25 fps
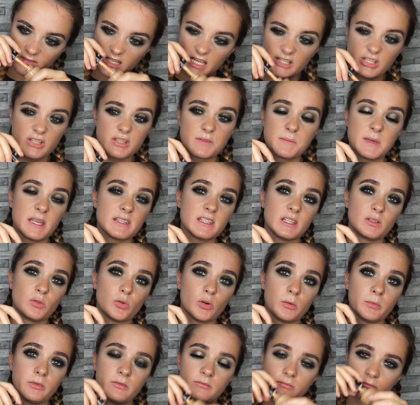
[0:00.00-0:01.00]
It just smells like
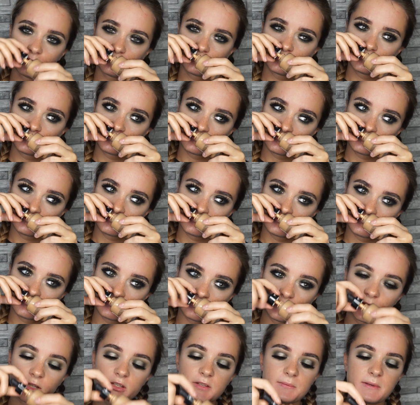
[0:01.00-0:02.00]
normal.
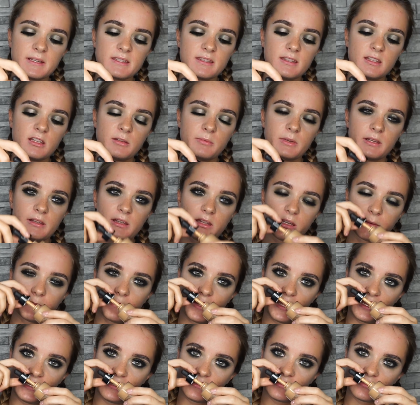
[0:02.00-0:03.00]
It smells a little bit like
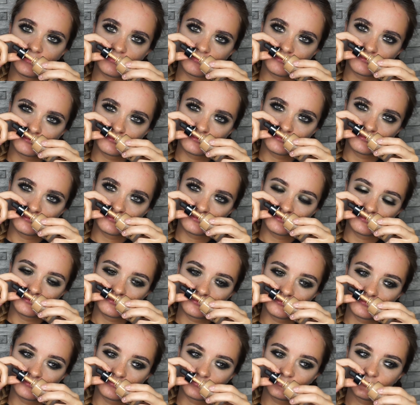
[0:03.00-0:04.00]
paint.
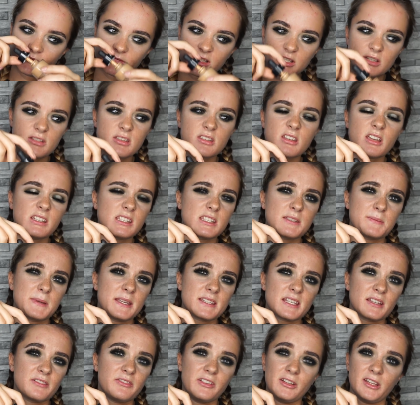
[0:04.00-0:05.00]
Just kind of
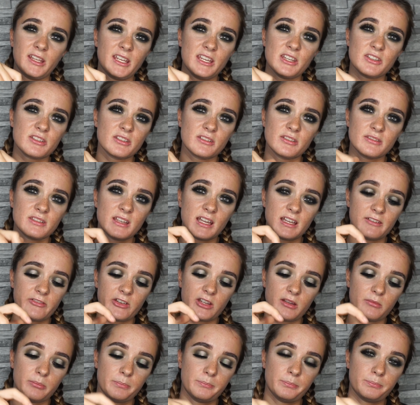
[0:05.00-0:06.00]
smells like foundation. It doesn't have
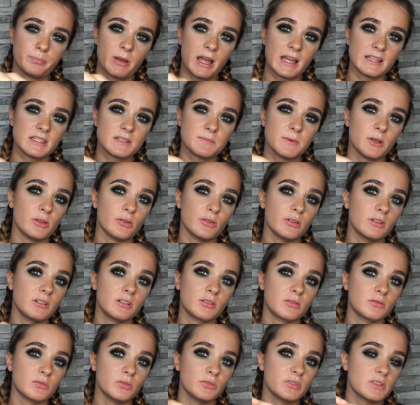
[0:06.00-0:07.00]
like a bad smell or
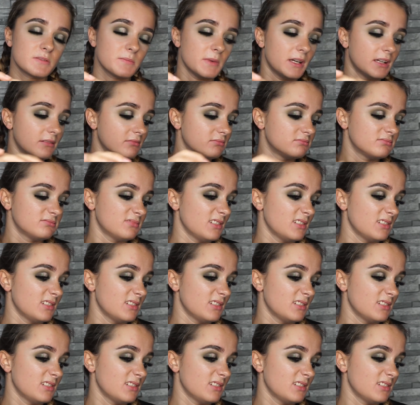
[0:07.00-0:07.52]
a good smell.